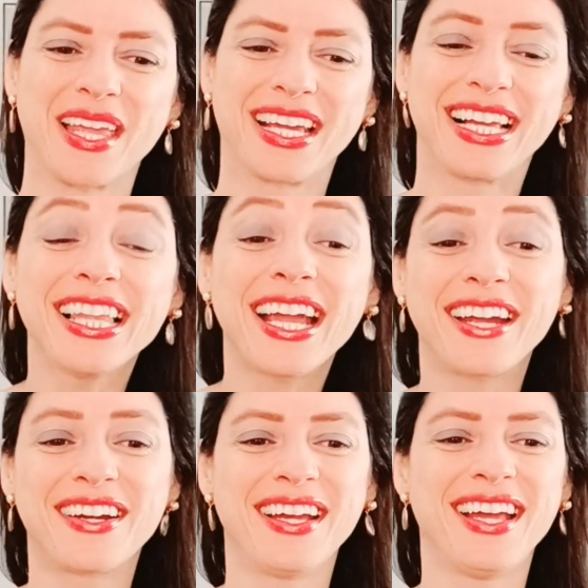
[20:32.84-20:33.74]

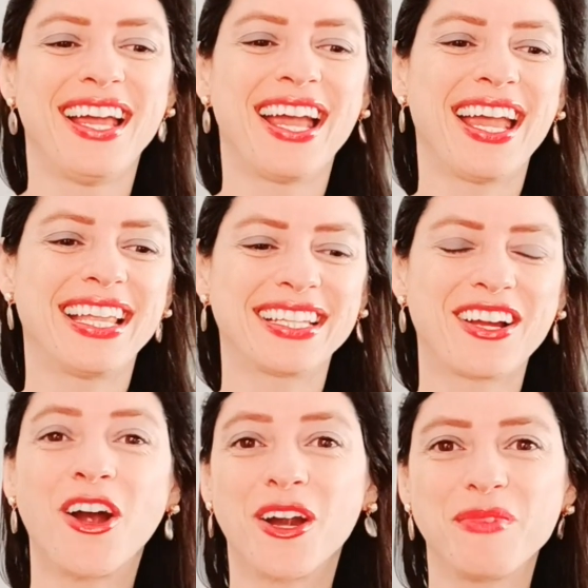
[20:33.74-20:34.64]
Claire and
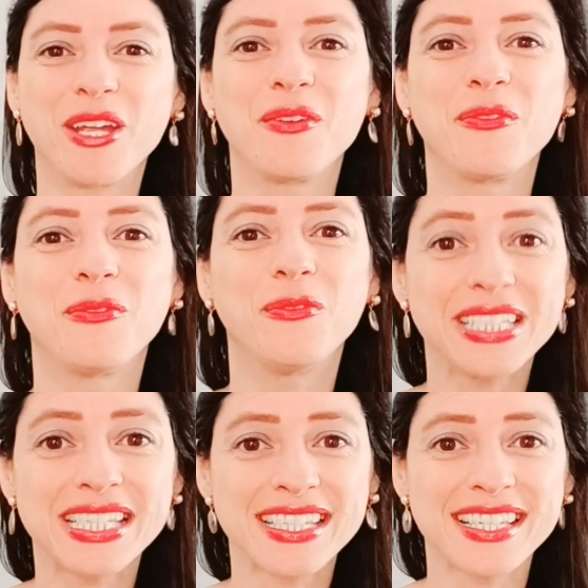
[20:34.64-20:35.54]
Carmi, was
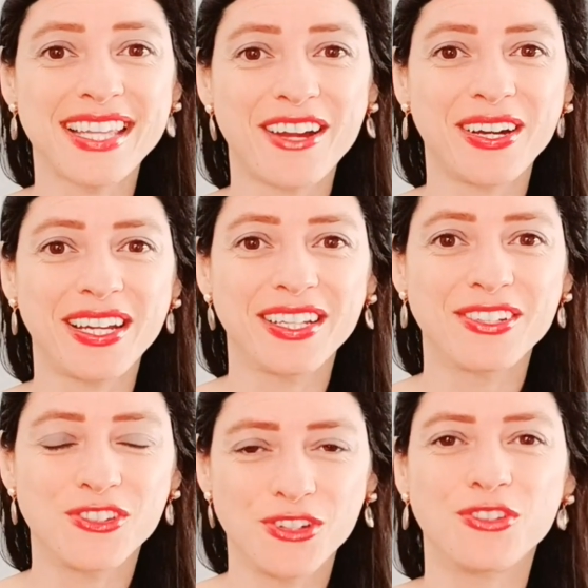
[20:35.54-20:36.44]
necessary?
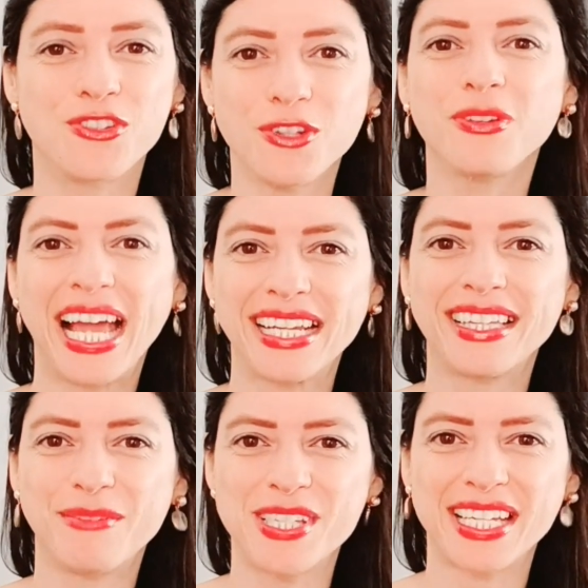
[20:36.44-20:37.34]
Do you like
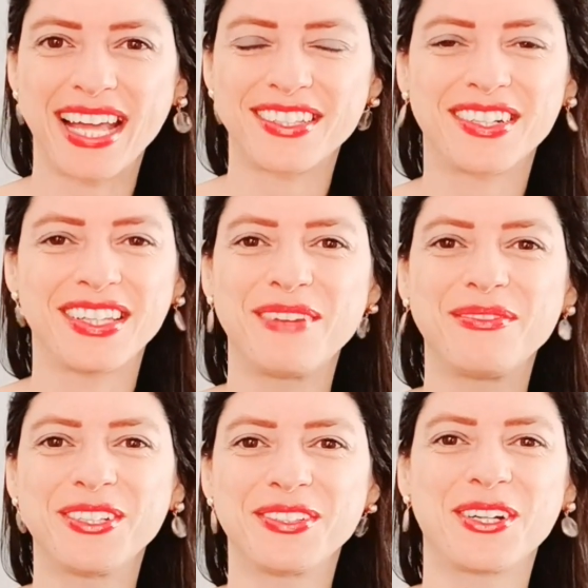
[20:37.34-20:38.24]
them together? Let me
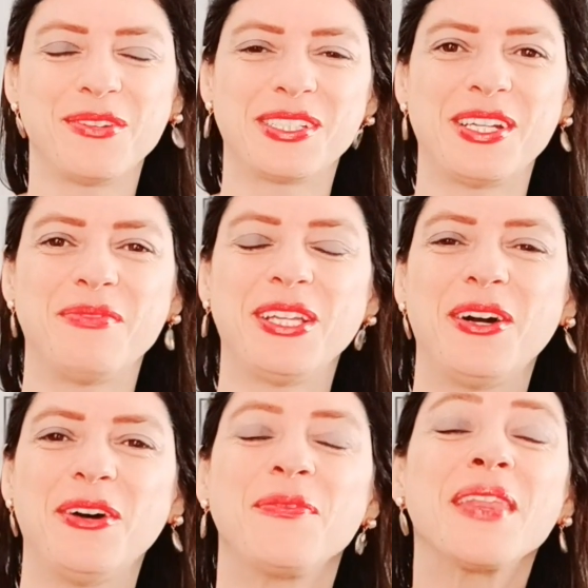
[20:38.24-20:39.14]
know in the comments down
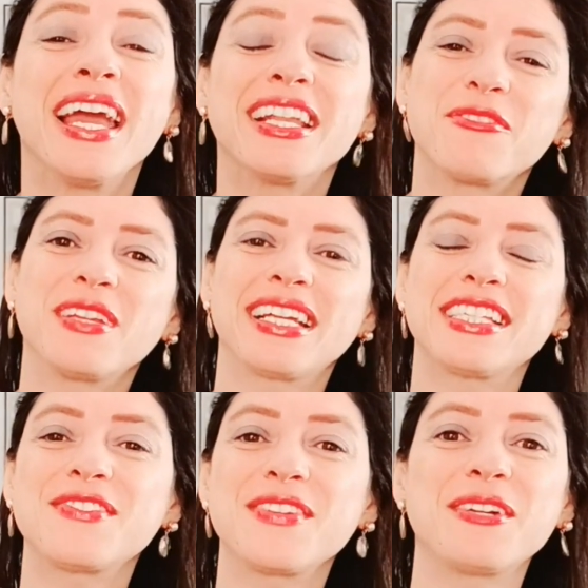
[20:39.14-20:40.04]
below. And if you like
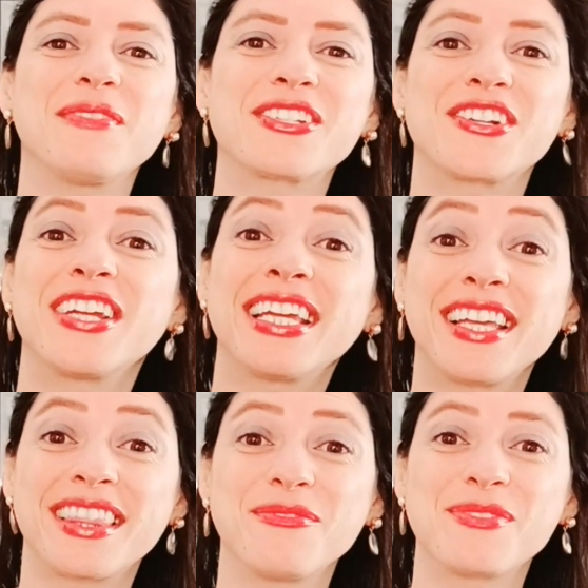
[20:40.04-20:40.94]
this video, make sure to hit the
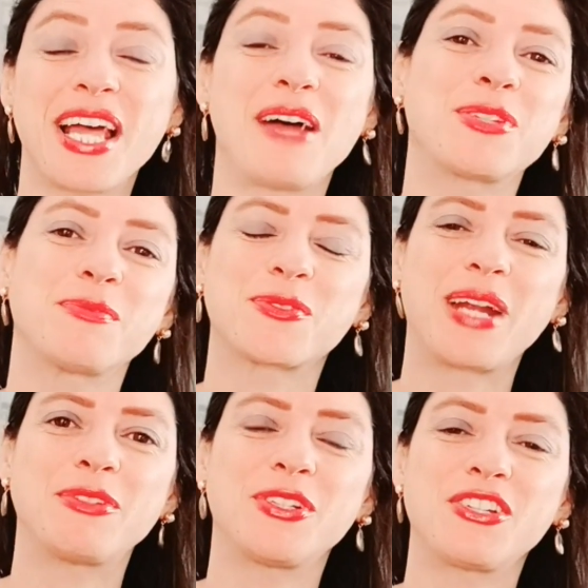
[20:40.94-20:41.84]
thumbs up,
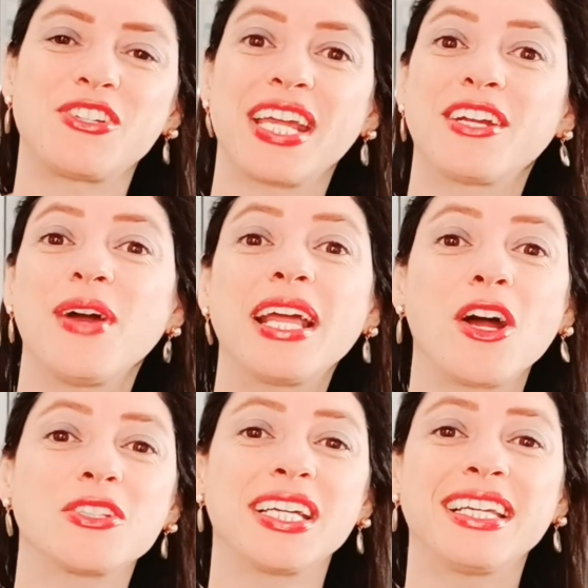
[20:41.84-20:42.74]
subscribe to the channel, and
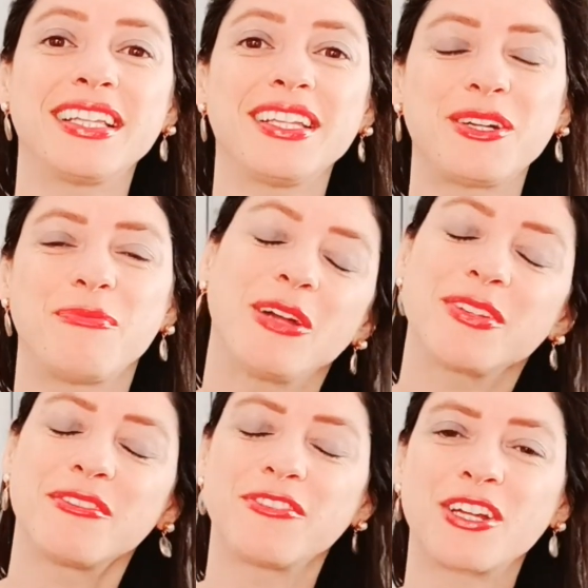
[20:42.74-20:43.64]
also hit the little bell, the
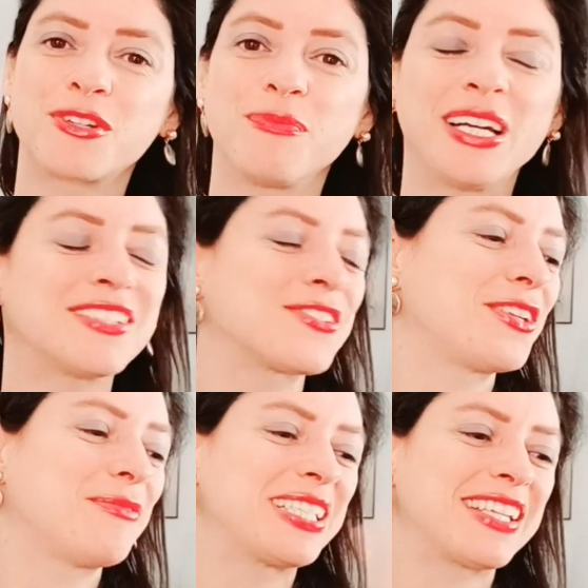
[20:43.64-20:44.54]
notification button, so you
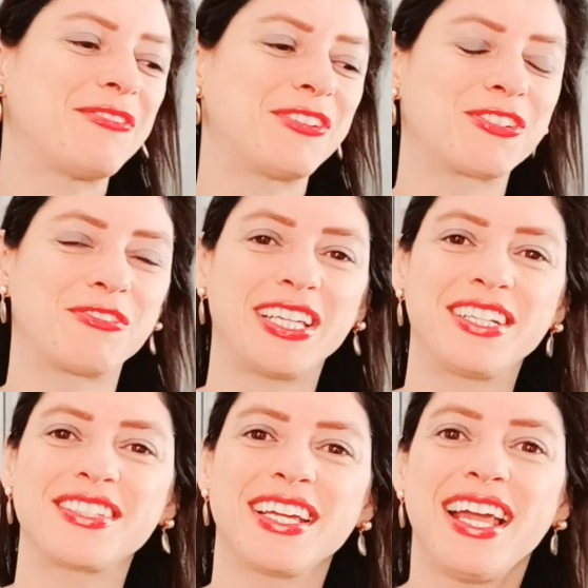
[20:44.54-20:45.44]
don't miss any future
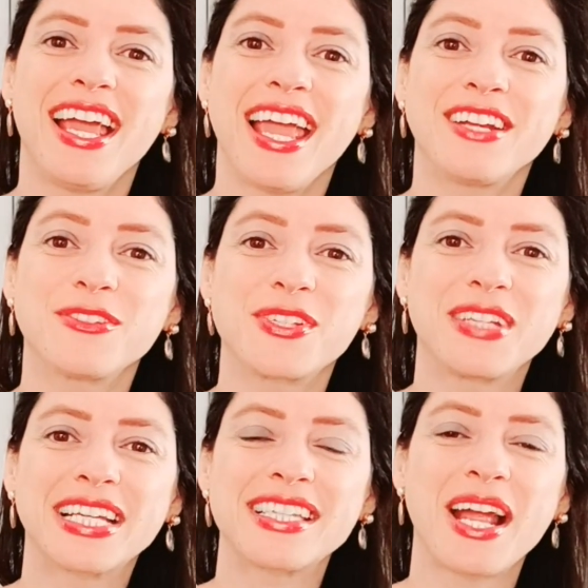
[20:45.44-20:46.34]
videos. And I'll see you
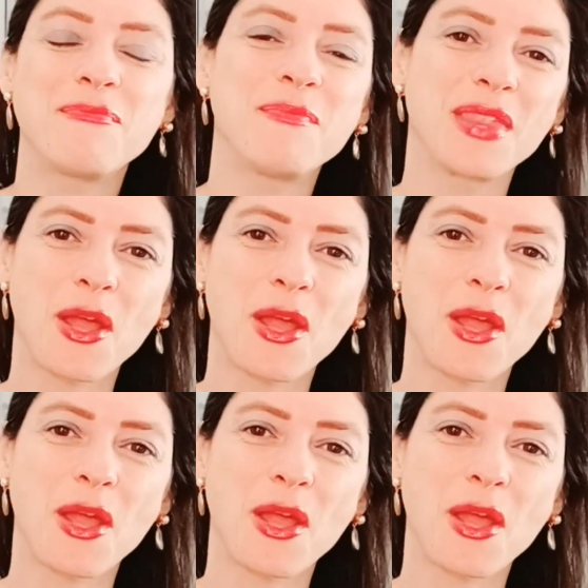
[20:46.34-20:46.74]
next time.